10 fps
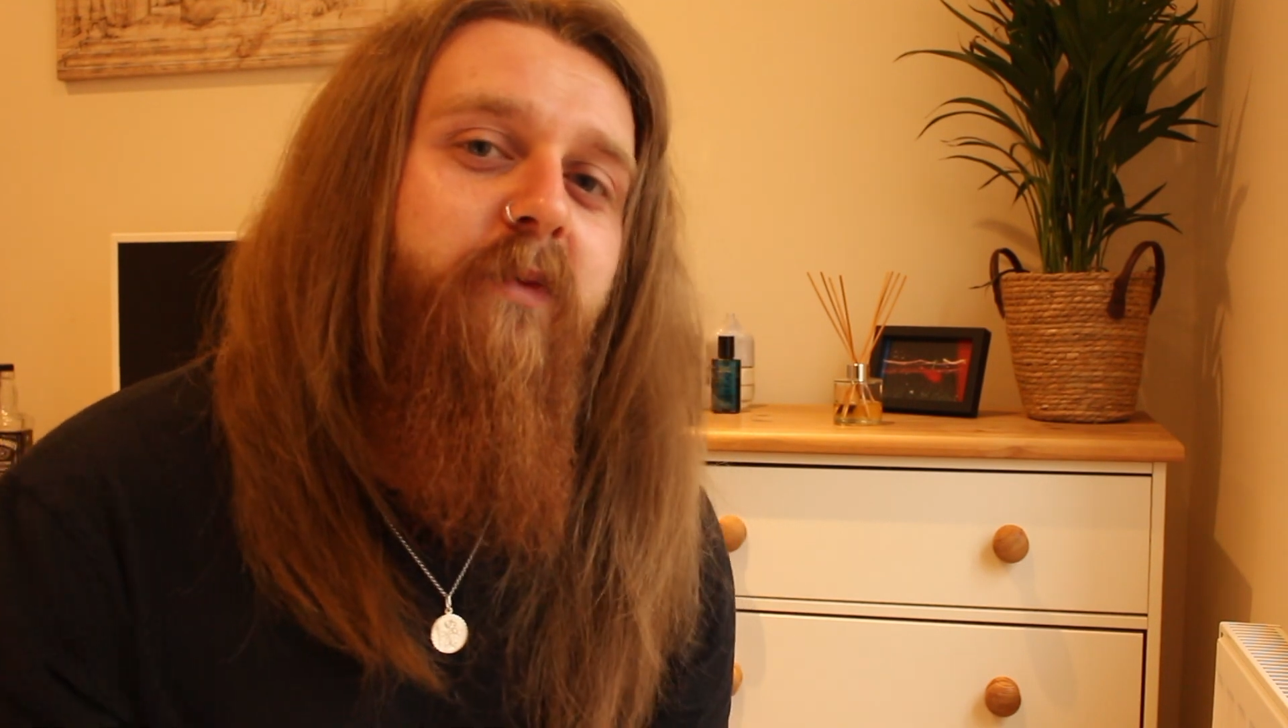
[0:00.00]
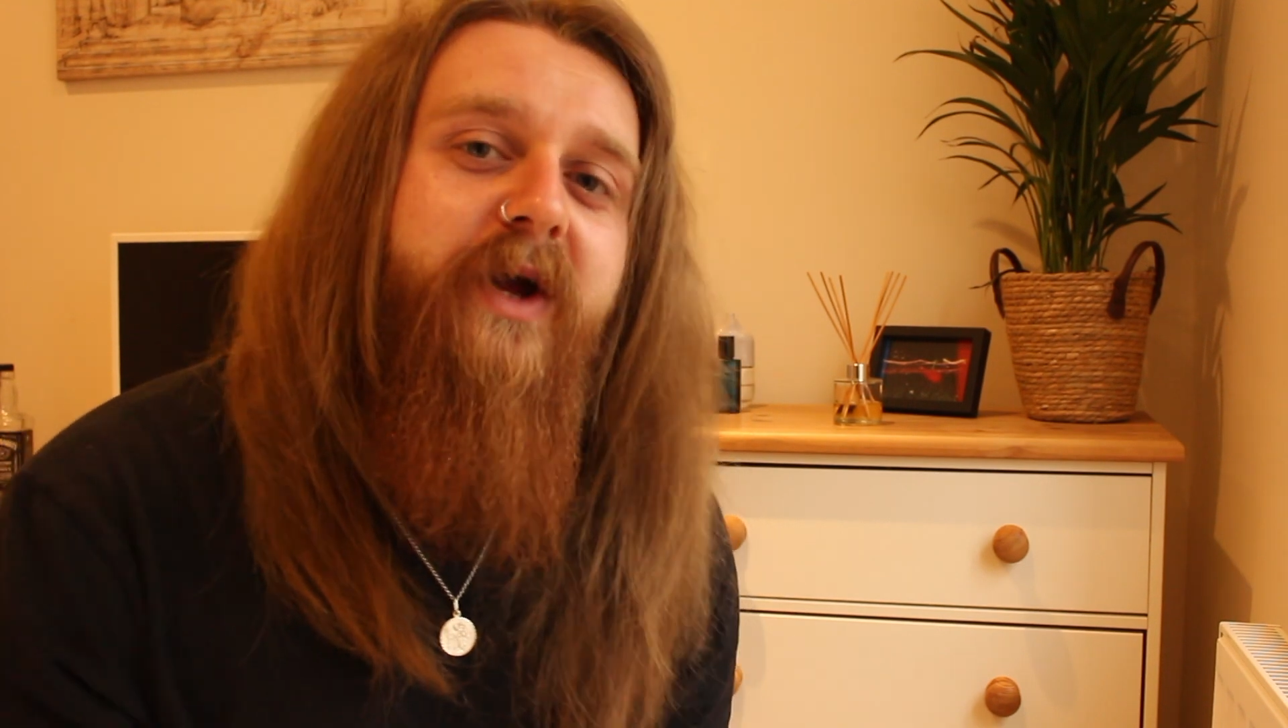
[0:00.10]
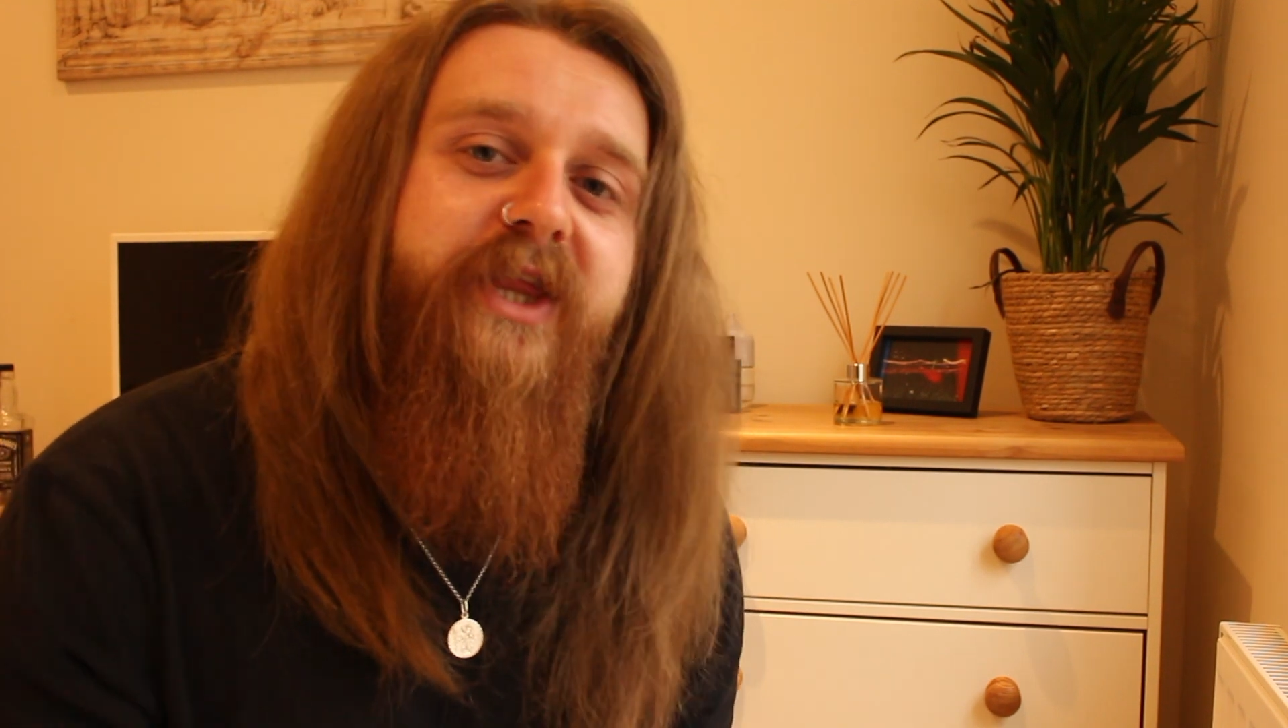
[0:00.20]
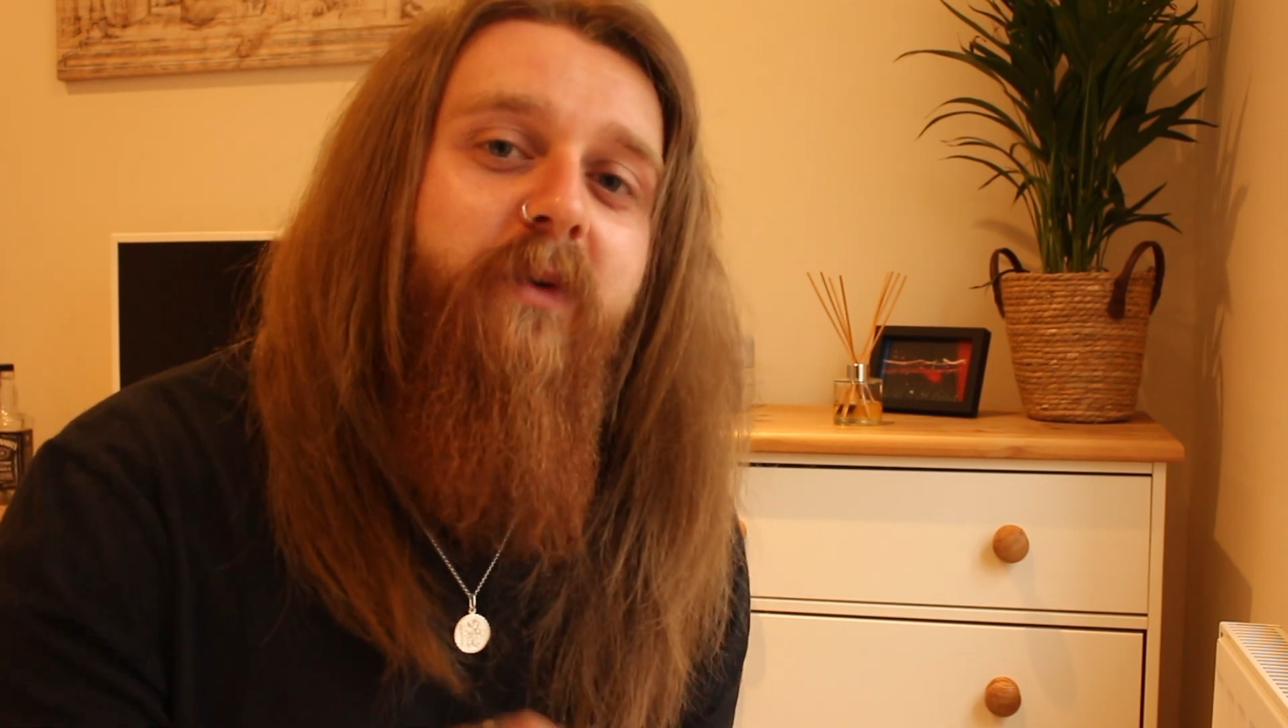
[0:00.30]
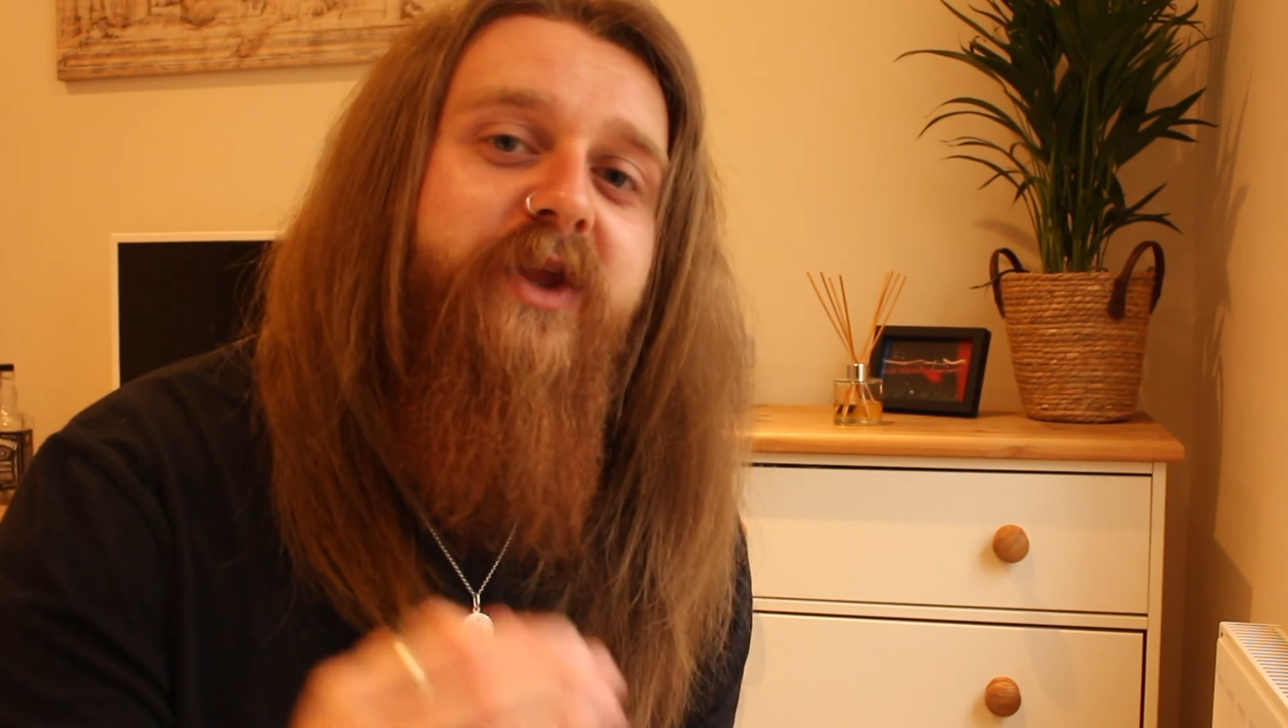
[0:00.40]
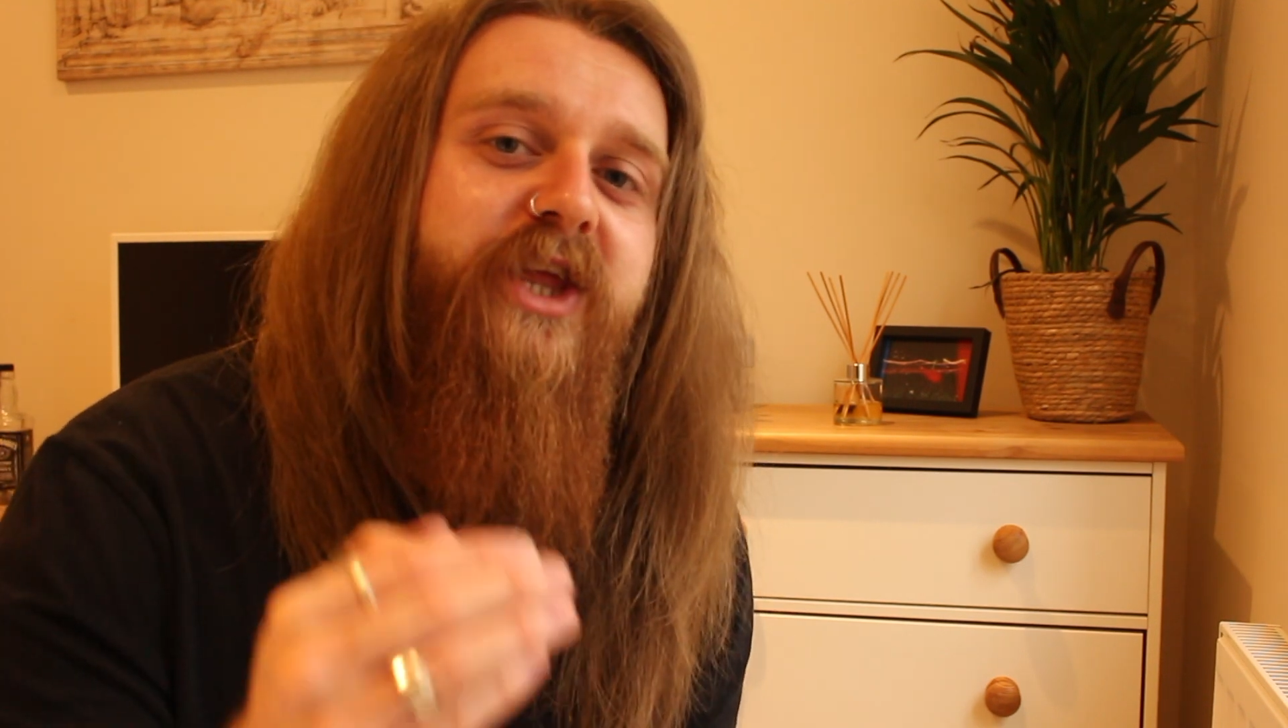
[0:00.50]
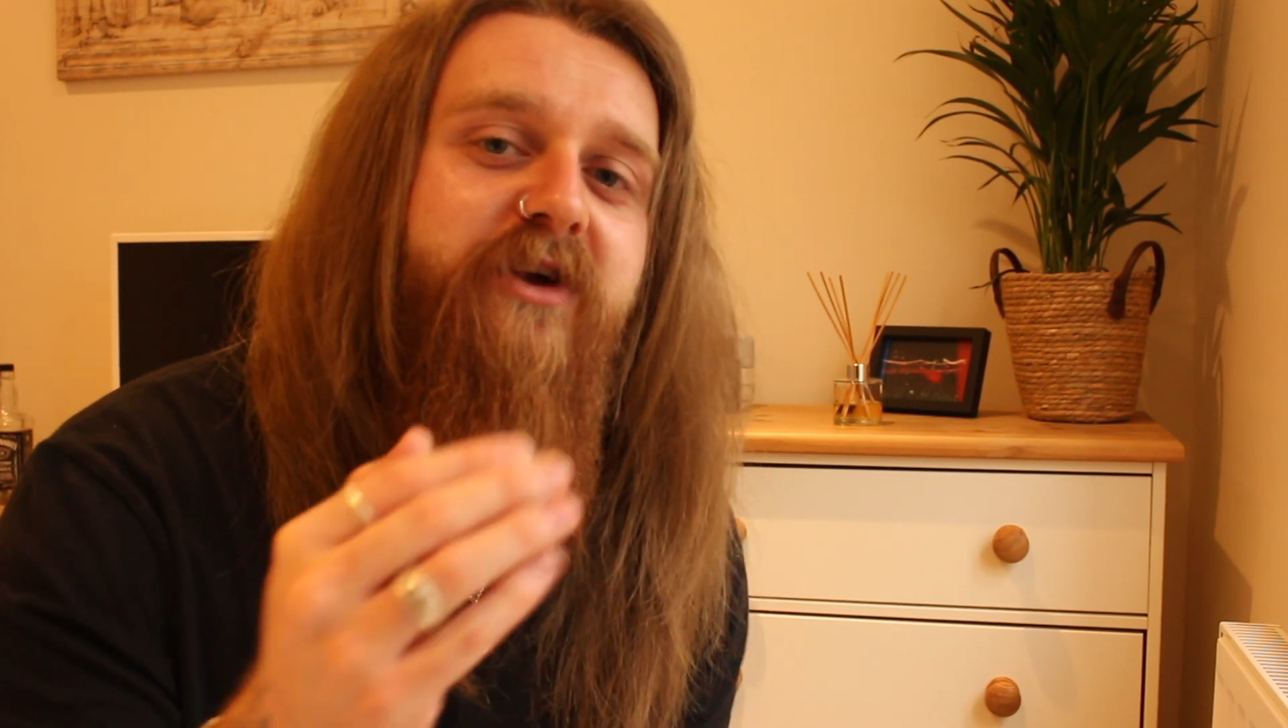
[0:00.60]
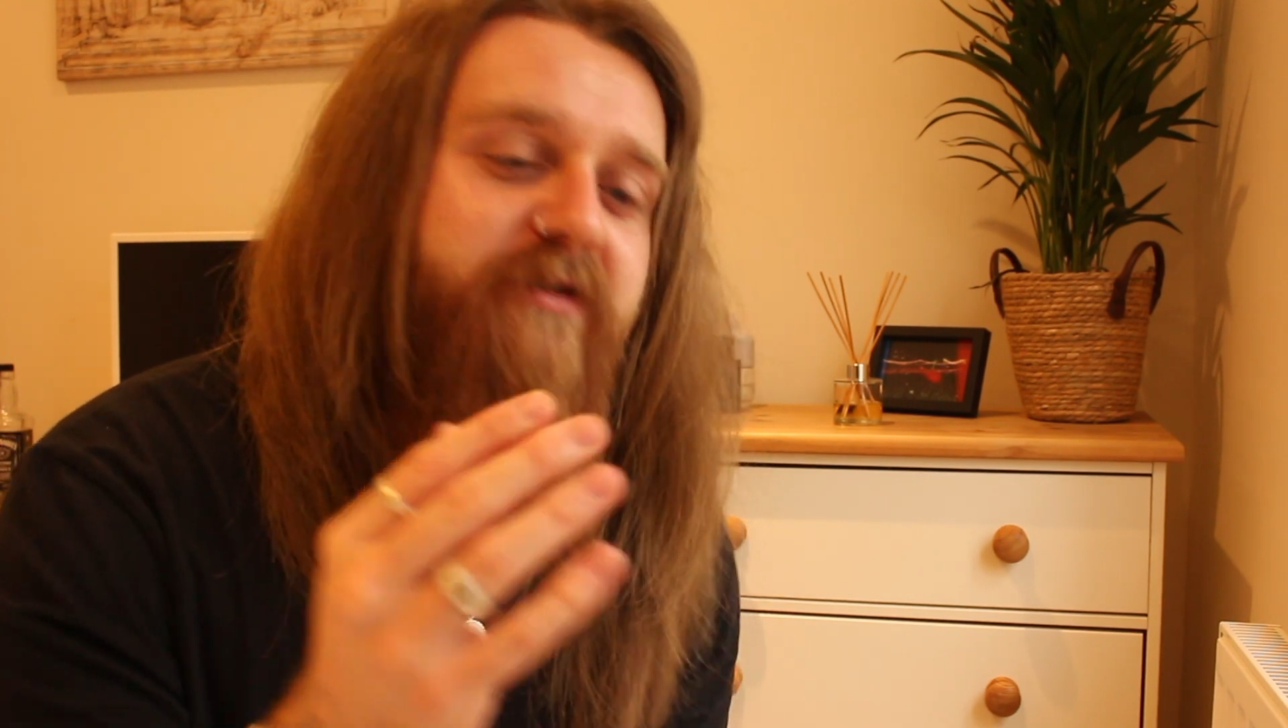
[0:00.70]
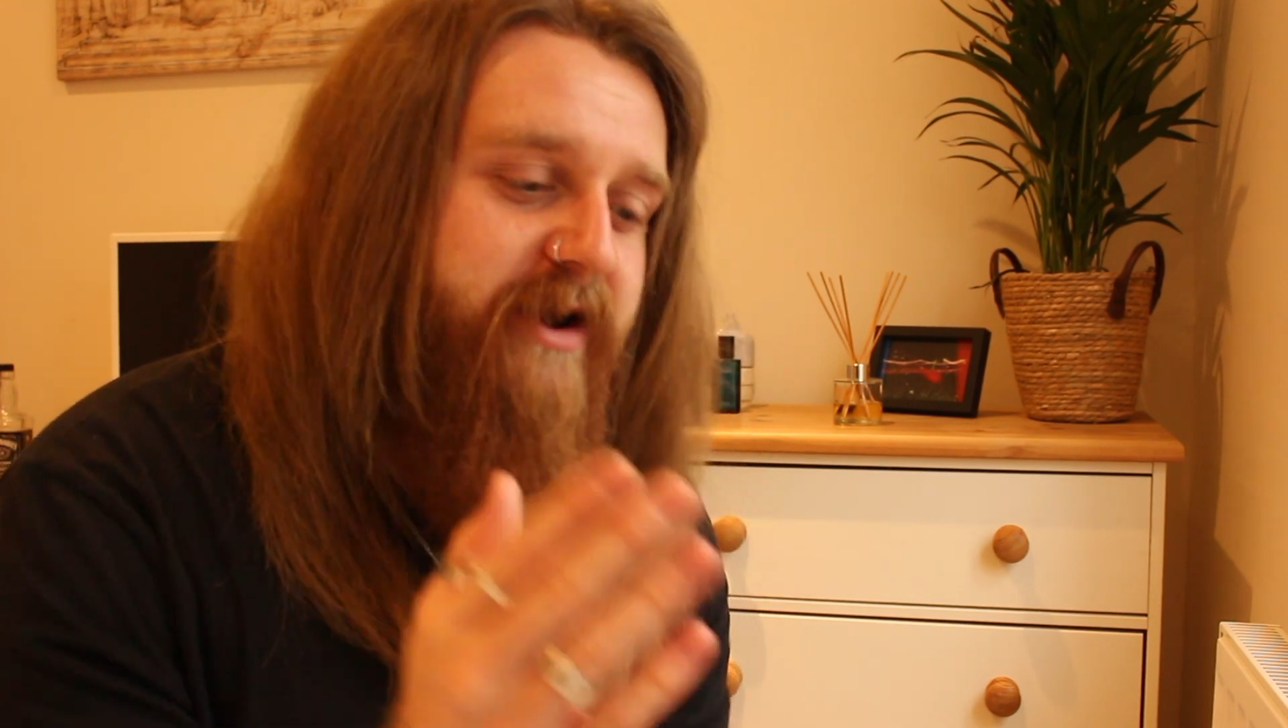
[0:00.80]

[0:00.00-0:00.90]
whether you're